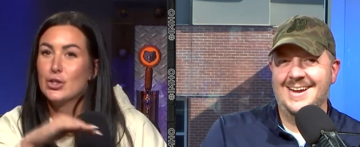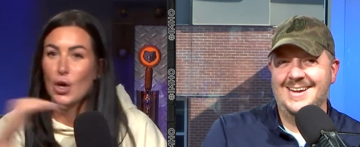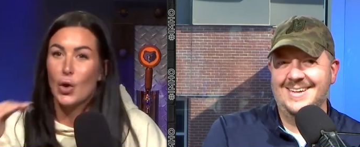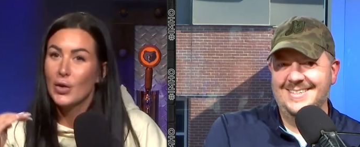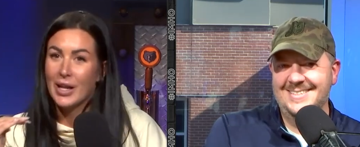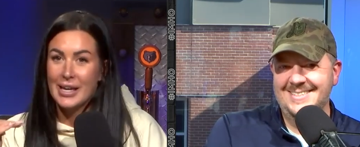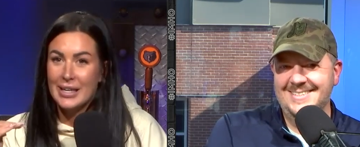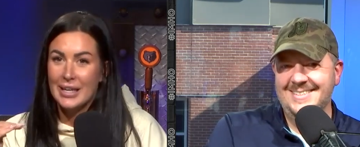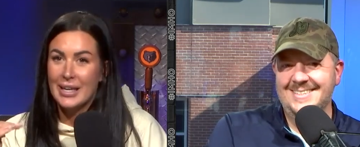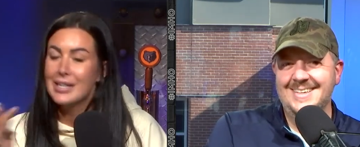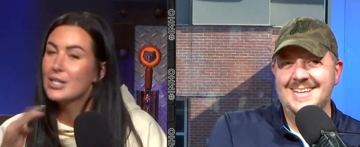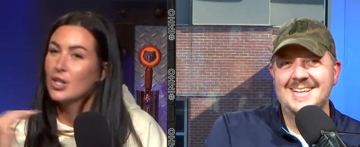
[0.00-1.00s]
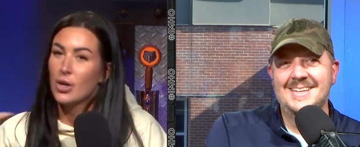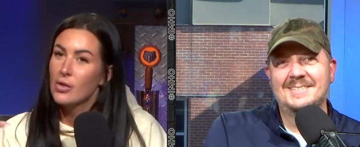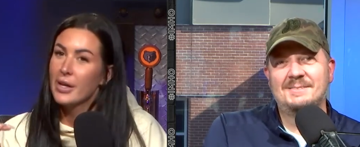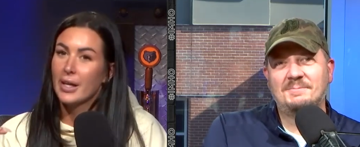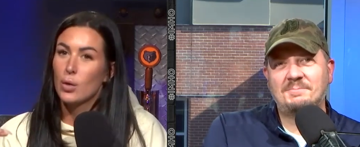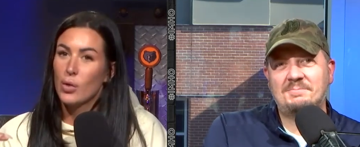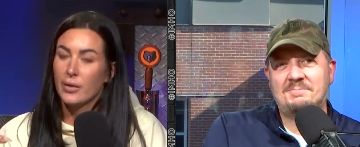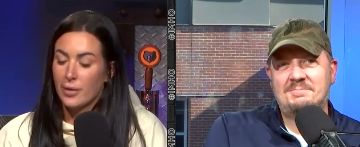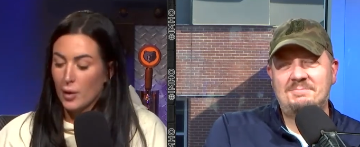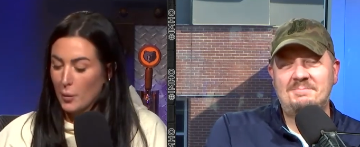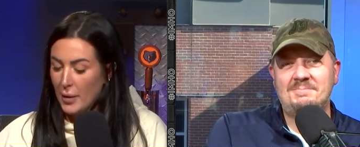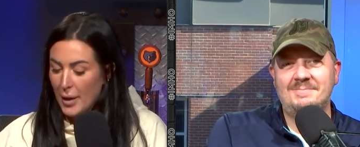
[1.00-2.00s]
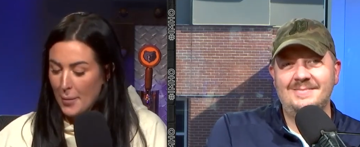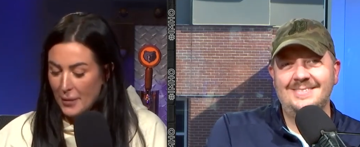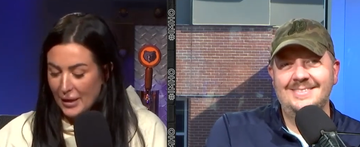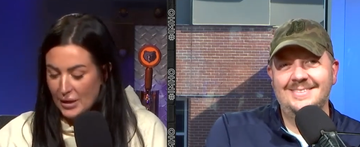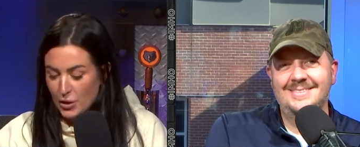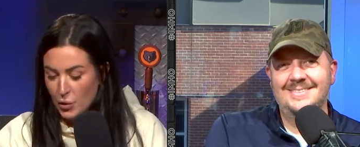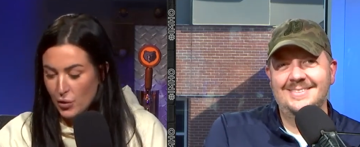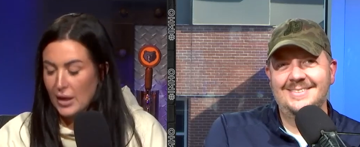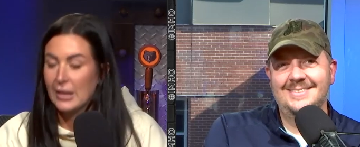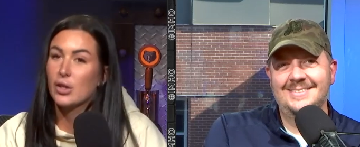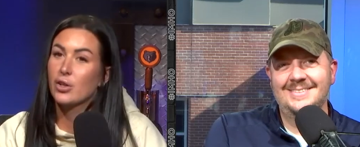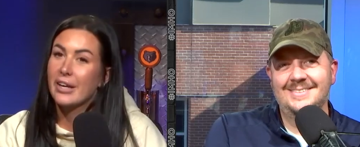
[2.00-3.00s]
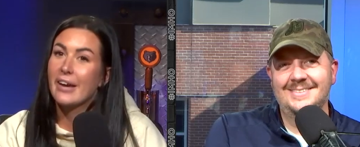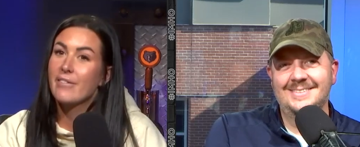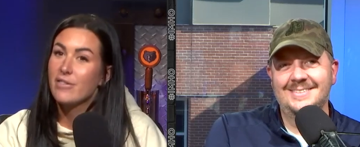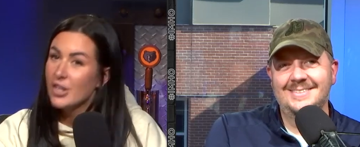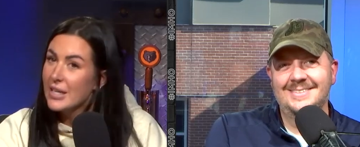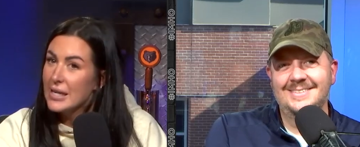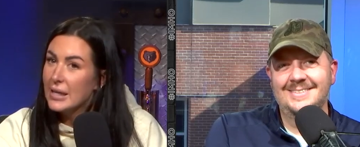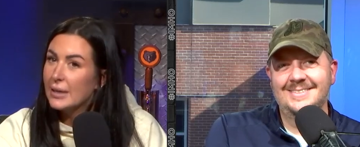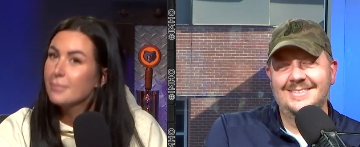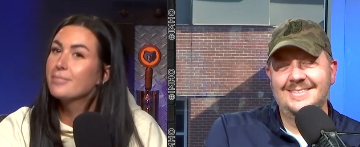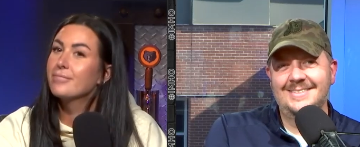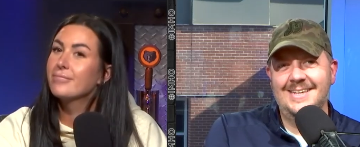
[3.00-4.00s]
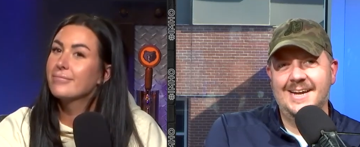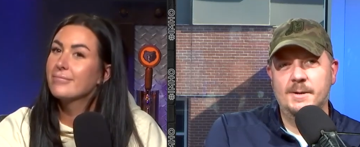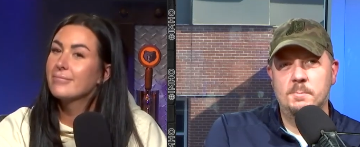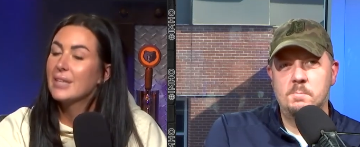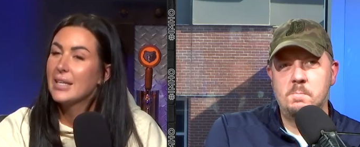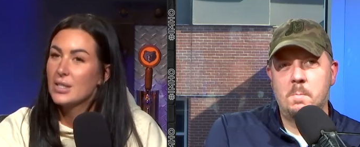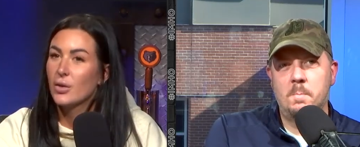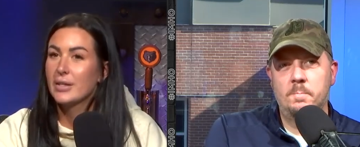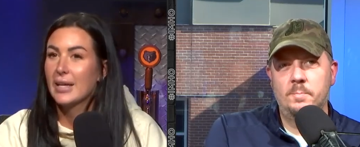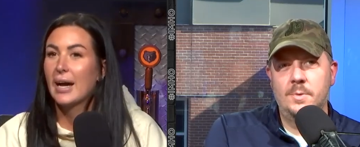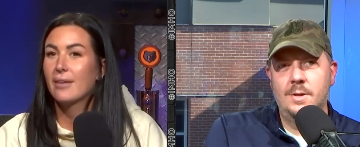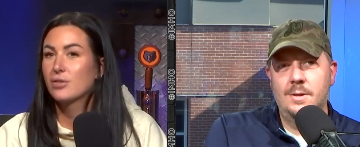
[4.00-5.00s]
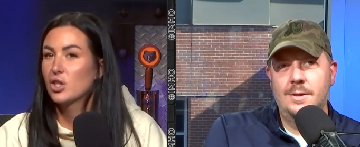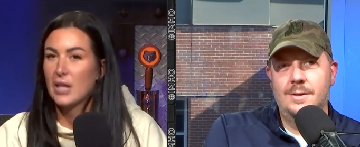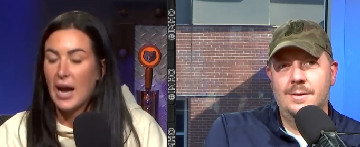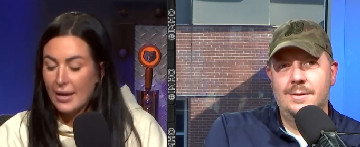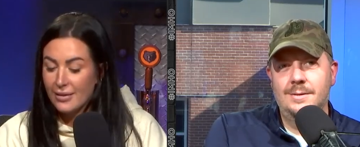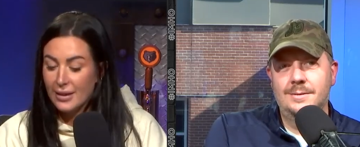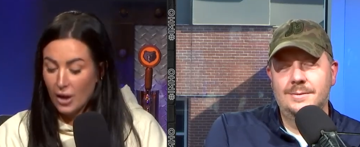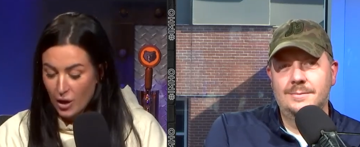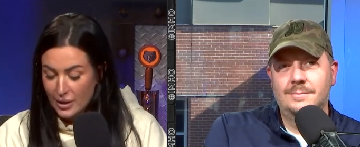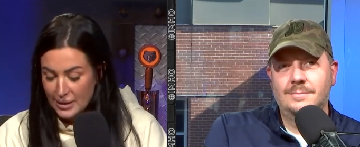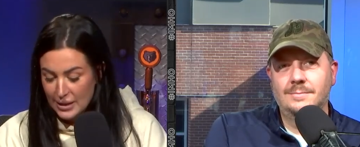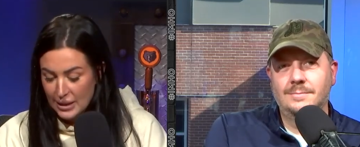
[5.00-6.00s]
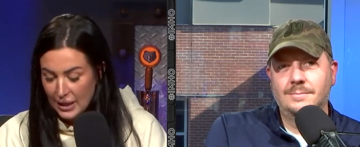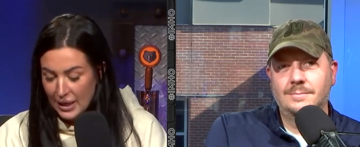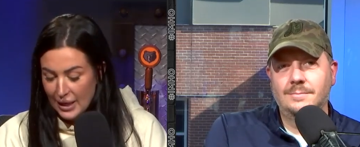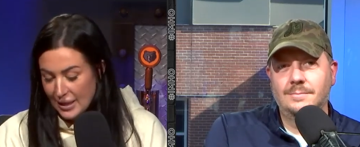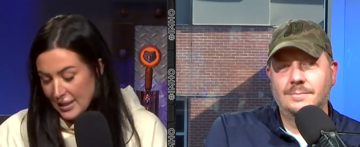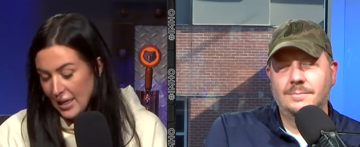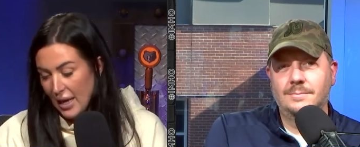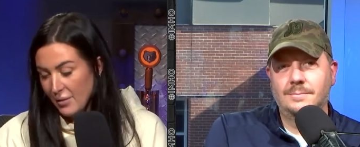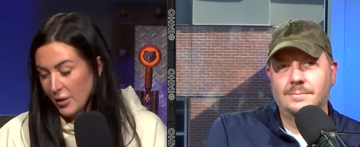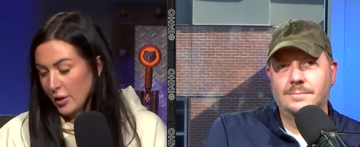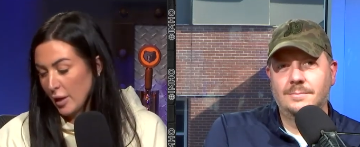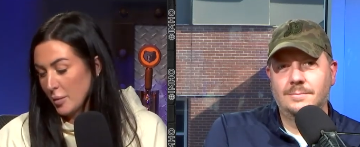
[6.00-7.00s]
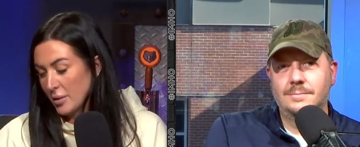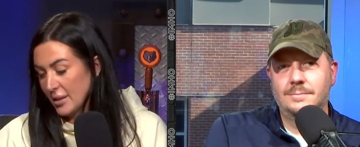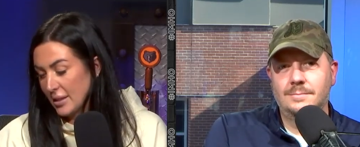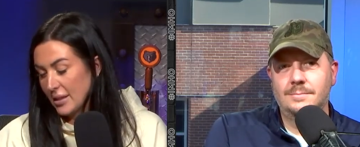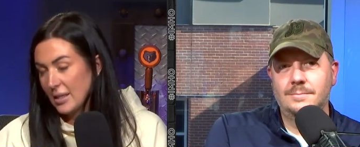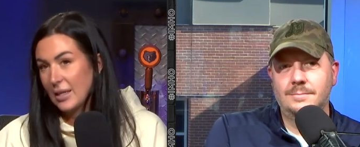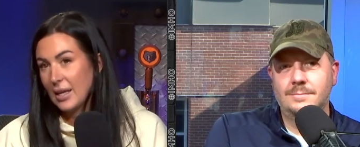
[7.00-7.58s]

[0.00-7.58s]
Speaker 1: don't like it. Don't like it one little bit. But I do think the Greek Freak. Yeah. Is going to have just, I think honestly, he's going to have an incredible season,